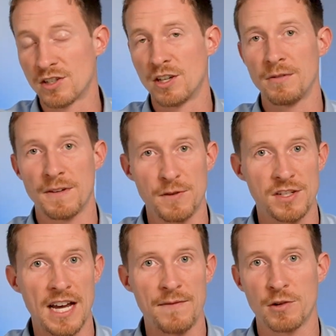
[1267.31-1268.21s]
So if you
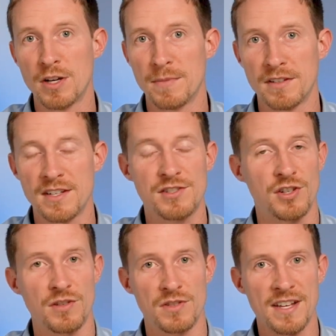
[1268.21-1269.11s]
just have an equipment list, you
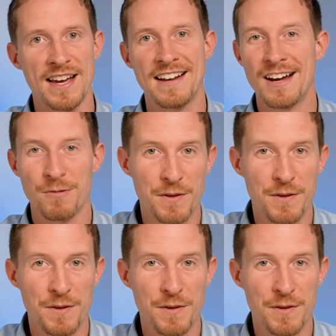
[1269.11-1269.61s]
can use that.